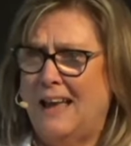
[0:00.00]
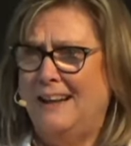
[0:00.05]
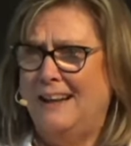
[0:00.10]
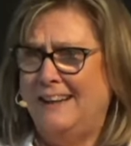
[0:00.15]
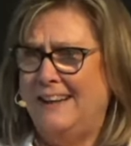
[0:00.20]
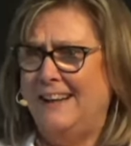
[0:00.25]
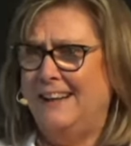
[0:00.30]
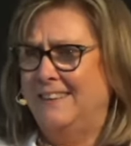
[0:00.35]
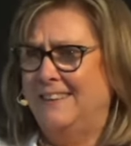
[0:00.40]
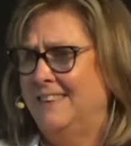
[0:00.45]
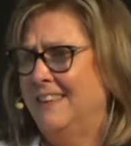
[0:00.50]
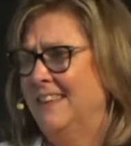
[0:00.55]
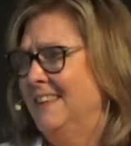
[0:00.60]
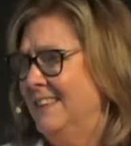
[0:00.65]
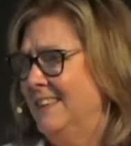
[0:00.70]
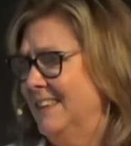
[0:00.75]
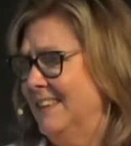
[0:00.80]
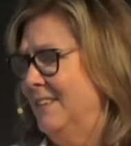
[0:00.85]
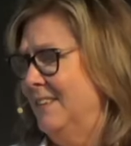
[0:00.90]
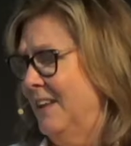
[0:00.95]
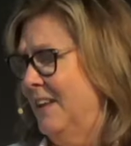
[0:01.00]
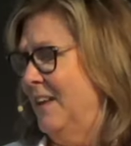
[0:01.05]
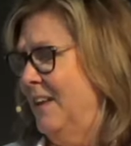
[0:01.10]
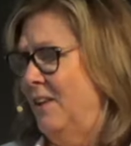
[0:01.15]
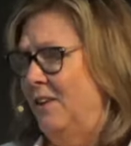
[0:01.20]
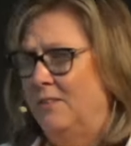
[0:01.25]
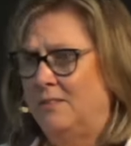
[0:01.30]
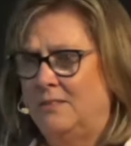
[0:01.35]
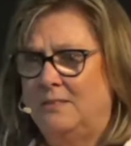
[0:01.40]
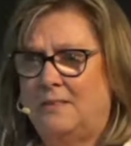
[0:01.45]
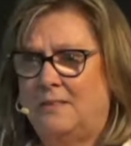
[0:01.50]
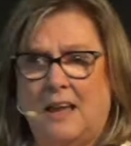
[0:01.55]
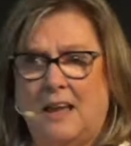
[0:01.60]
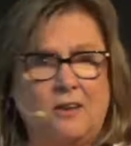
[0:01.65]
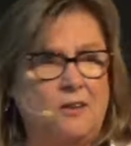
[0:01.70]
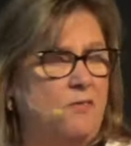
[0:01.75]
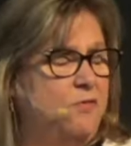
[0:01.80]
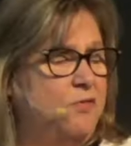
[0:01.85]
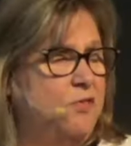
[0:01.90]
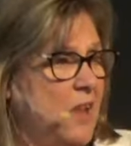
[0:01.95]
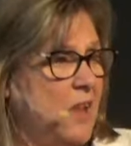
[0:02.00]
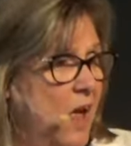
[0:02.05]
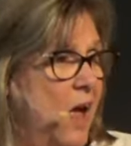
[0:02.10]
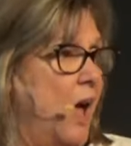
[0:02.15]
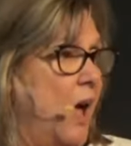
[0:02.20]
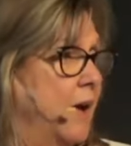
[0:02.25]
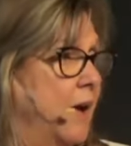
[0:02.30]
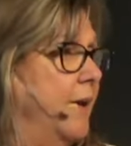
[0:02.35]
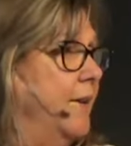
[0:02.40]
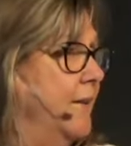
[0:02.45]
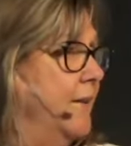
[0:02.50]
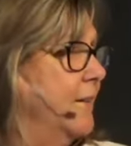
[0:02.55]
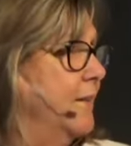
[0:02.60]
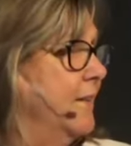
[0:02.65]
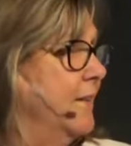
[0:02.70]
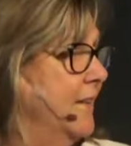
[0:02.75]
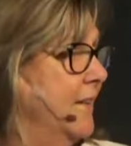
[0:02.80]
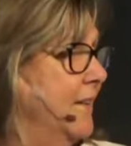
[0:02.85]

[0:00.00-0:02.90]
idea to think that they could fly,